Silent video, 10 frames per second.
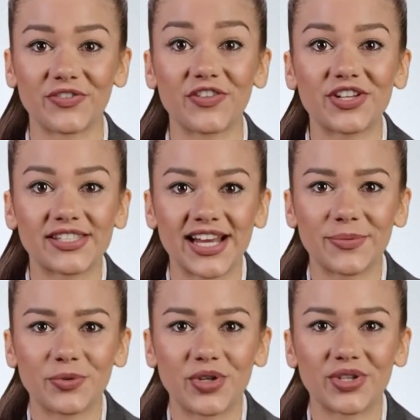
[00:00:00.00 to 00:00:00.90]
For
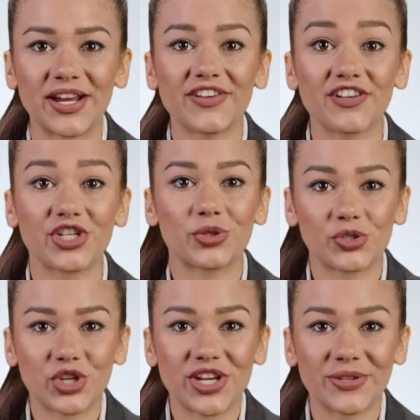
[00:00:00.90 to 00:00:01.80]
example, if a
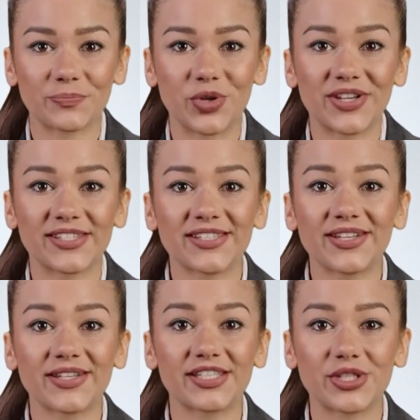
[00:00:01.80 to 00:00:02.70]
user inputs
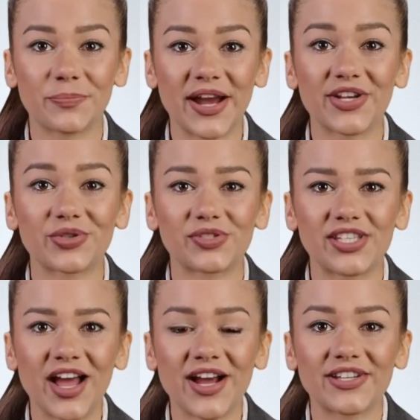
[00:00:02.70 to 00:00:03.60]
tomatoes,
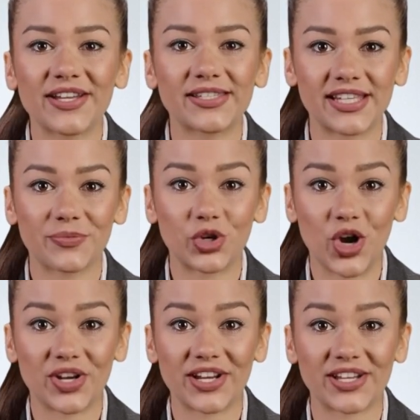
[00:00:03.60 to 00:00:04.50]
onions, and
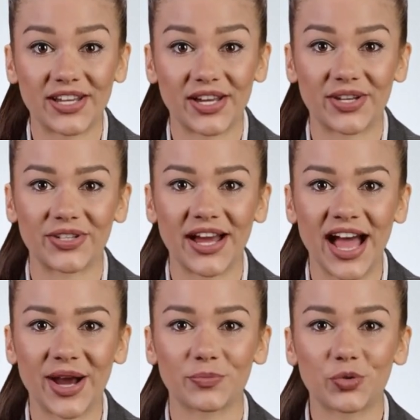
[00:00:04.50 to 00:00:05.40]
garlic, the
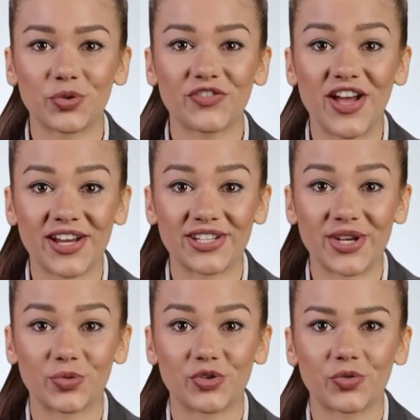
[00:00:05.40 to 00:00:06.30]
app would provide
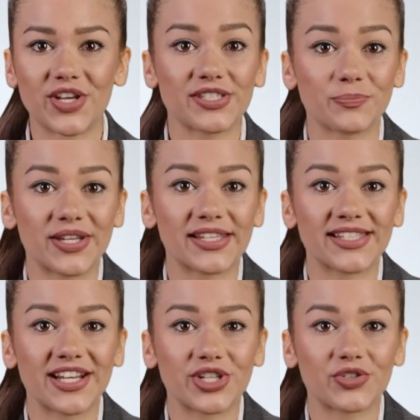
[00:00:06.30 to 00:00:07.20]
them with recipes
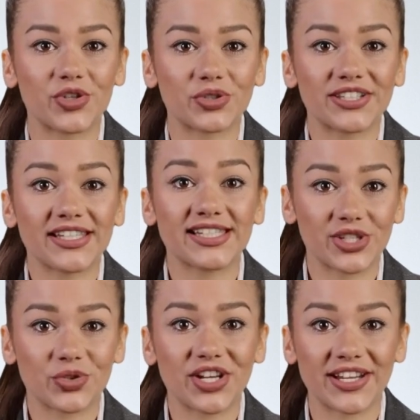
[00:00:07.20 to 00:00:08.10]
that include these
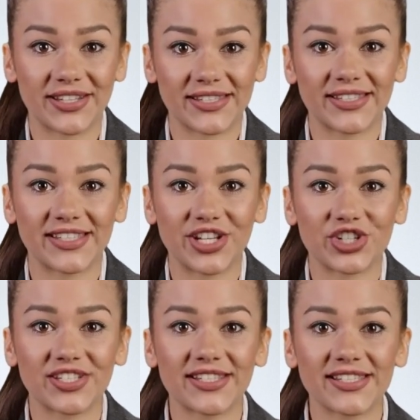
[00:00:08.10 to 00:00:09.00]
ingredients, such
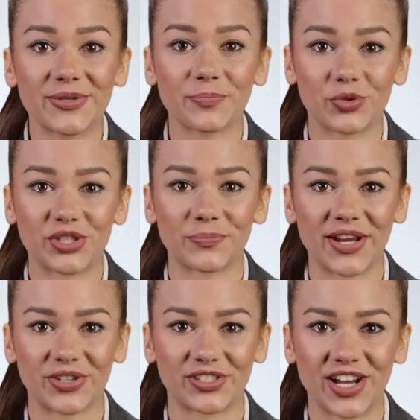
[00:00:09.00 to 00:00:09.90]
as a simple
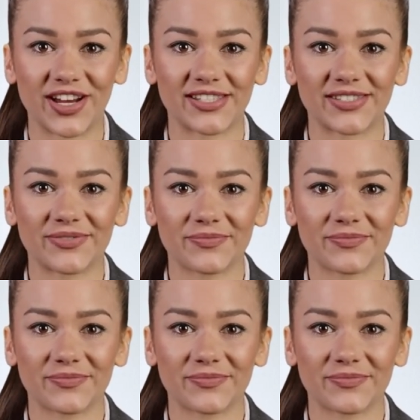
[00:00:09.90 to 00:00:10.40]
tomato sauce.